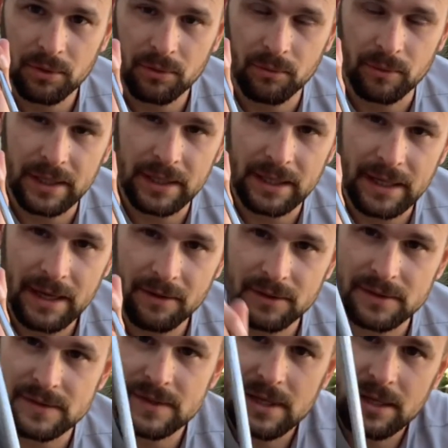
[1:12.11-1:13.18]
we're going to
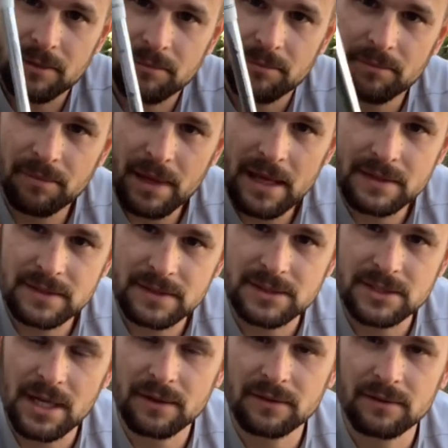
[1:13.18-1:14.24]
guarantee a better
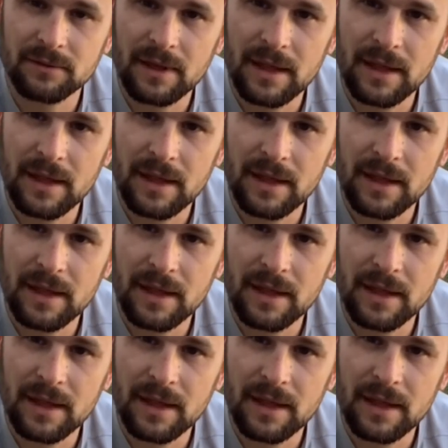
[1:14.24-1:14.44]
chance of